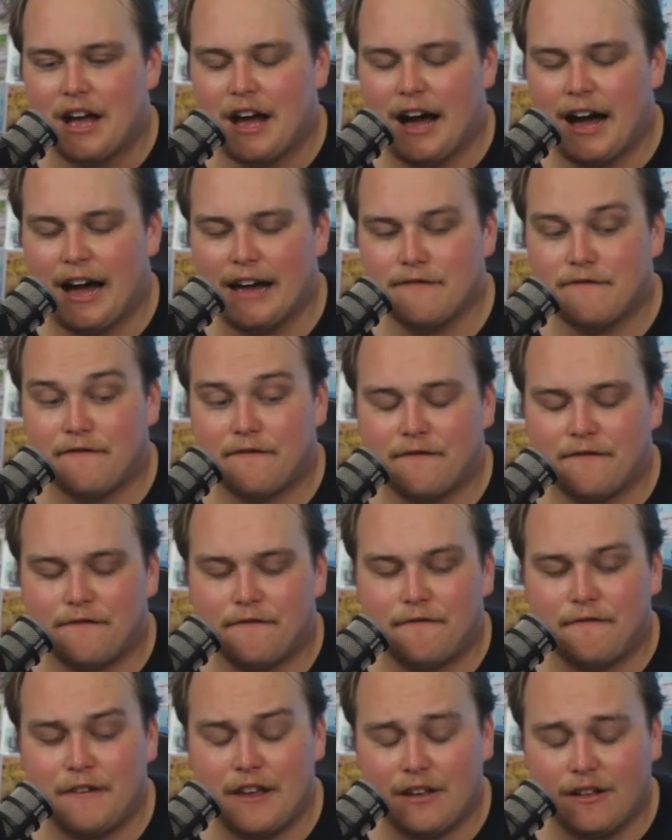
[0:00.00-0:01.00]
I
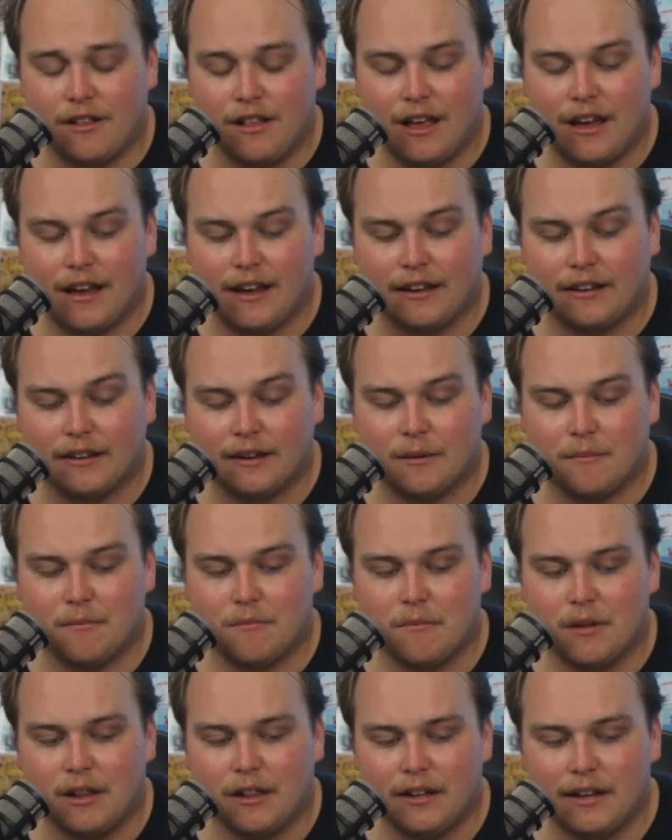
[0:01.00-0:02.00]
feel like
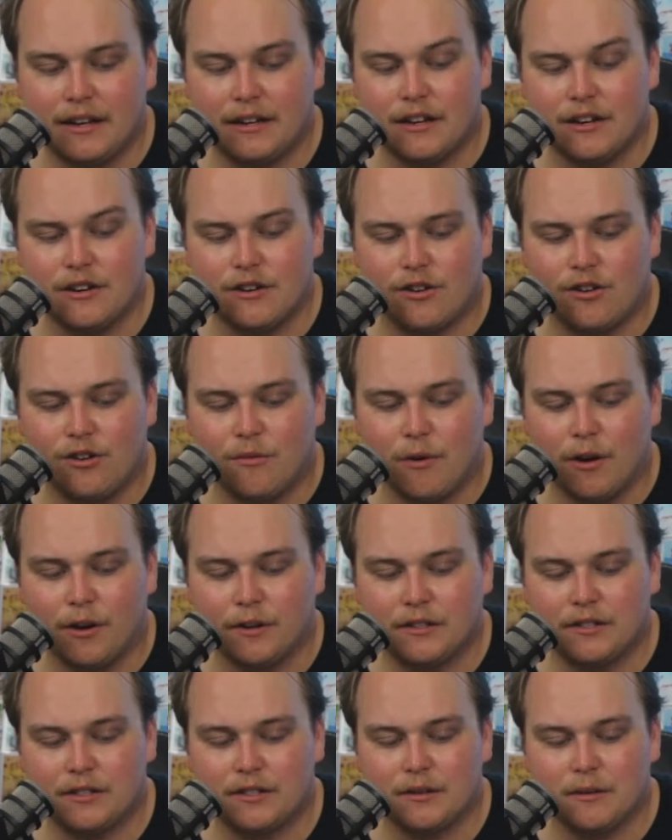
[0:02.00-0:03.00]
Malignant
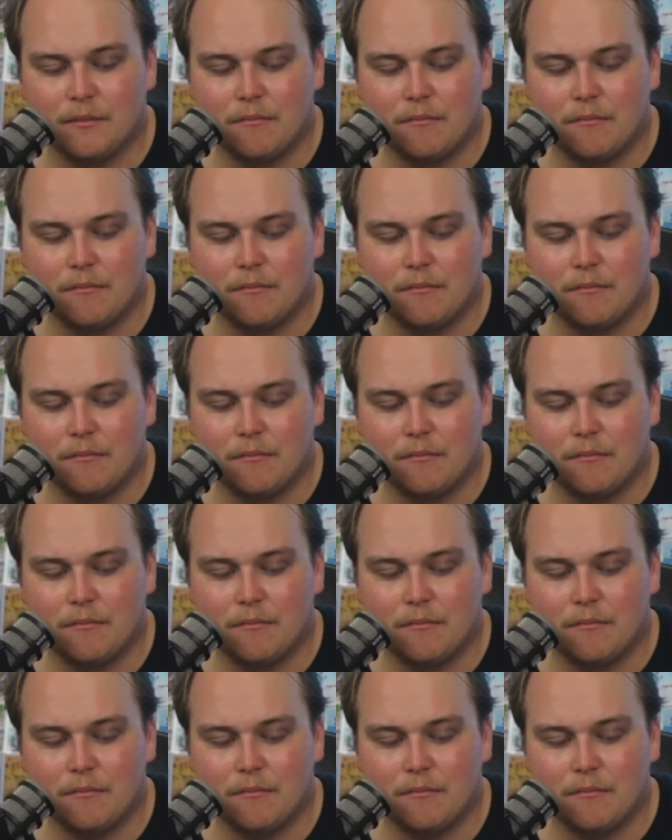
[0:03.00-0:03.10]
almost